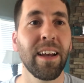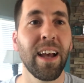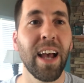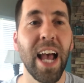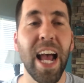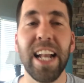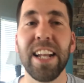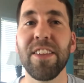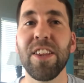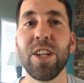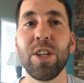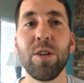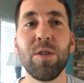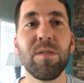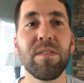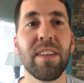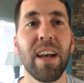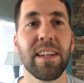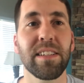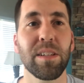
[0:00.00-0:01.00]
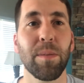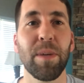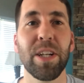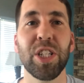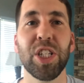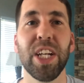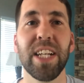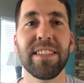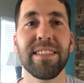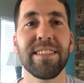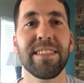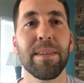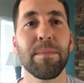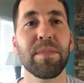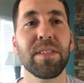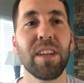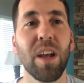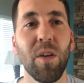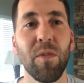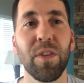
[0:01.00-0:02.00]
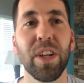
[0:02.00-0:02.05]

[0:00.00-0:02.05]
And in the New Testament, Jesus himself